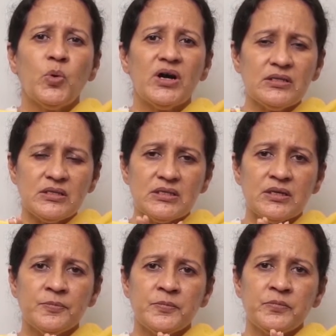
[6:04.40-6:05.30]

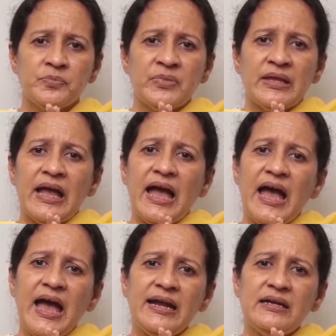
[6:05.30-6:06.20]
worse,
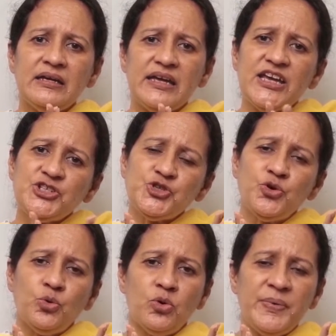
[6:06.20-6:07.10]
and
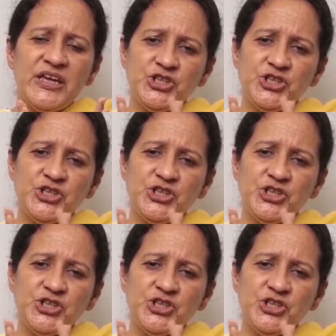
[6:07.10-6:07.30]
each group,